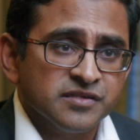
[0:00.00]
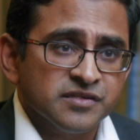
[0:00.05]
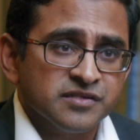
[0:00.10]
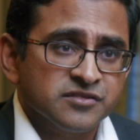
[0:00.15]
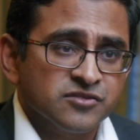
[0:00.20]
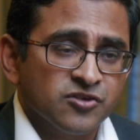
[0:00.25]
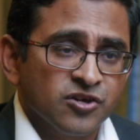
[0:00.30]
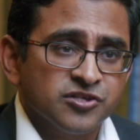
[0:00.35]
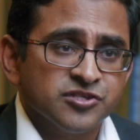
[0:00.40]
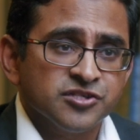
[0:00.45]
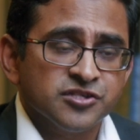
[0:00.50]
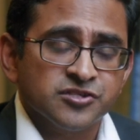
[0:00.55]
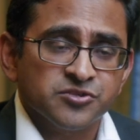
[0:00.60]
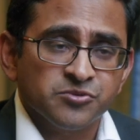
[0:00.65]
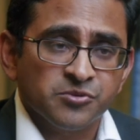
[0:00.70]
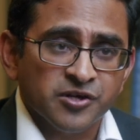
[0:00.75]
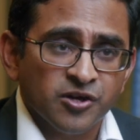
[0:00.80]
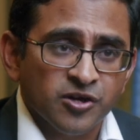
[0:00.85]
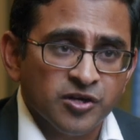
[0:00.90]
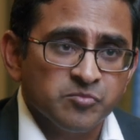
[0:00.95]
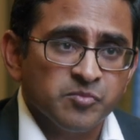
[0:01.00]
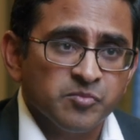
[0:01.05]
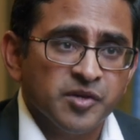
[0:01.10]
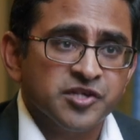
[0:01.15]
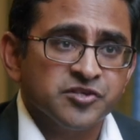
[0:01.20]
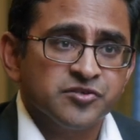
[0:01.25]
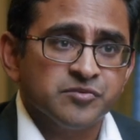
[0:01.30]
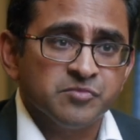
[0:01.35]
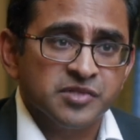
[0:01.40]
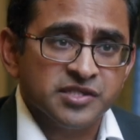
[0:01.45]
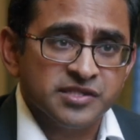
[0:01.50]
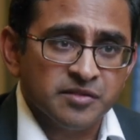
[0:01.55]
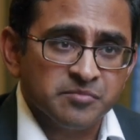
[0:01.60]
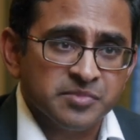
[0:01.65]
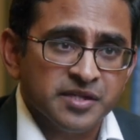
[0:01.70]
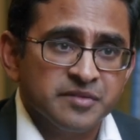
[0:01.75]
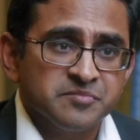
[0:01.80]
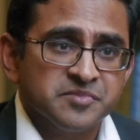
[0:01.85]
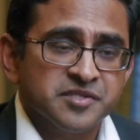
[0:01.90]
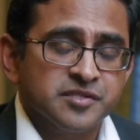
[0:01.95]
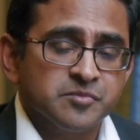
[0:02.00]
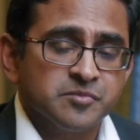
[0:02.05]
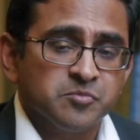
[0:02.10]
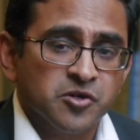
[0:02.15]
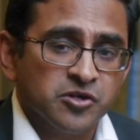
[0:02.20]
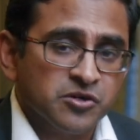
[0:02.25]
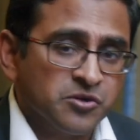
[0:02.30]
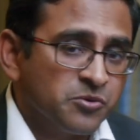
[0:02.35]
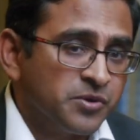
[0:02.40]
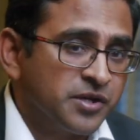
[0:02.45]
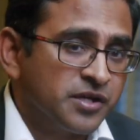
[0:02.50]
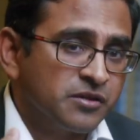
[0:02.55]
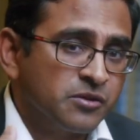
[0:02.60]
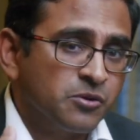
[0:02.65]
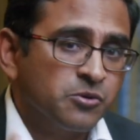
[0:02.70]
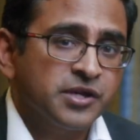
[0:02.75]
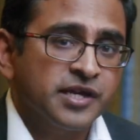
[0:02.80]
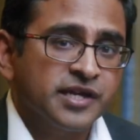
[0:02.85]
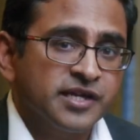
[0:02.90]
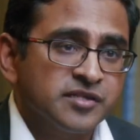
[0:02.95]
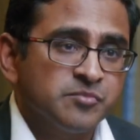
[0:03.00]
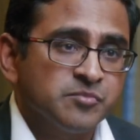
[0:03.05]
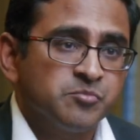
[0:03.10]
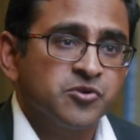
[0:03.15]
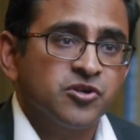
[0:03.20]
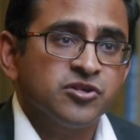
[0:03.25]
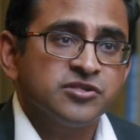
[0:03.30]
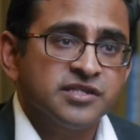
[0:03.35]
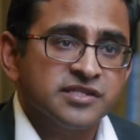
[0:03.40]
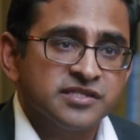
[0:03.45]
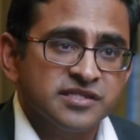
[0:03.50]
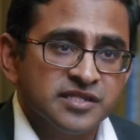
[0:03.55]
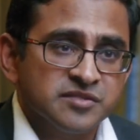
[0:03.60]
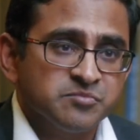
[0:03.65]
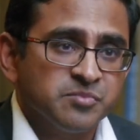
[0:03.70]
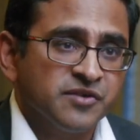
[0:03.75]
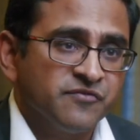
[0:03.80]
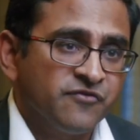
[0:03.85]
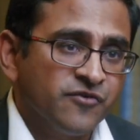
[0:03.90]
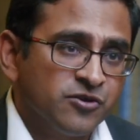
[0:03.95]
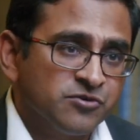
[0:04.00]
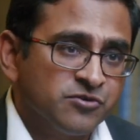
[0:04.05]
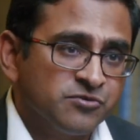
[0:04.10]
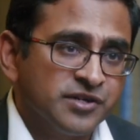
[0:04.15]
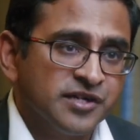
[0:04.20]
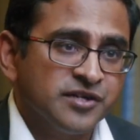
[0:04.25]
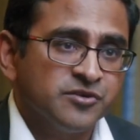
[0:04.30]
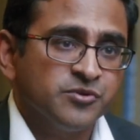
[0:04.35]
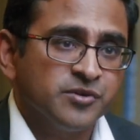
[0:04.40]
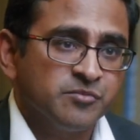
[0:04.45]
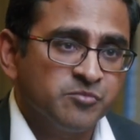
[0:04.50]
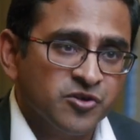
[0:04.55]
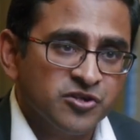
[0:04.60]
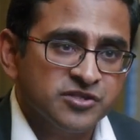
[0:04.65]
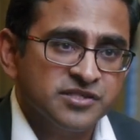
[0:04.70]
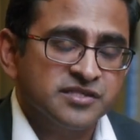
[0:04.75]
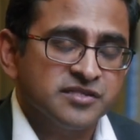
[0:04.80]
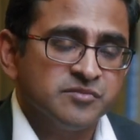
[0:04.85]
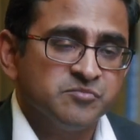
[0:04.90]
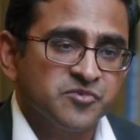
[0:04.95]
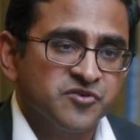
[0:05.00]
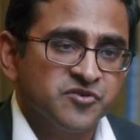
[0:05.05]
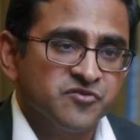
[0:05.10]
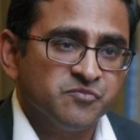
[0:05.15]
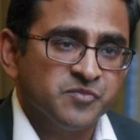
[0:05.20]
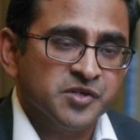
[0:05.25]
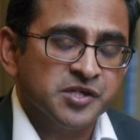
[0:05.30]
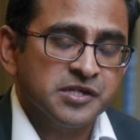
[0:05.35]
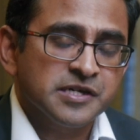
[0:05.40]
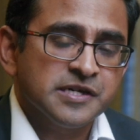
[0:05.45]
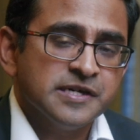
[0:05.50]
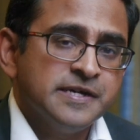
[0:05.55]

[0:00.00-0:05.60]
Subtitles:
It's not just doing automation, but sometimes it's about looking at the process that's being followed and doing process improvement.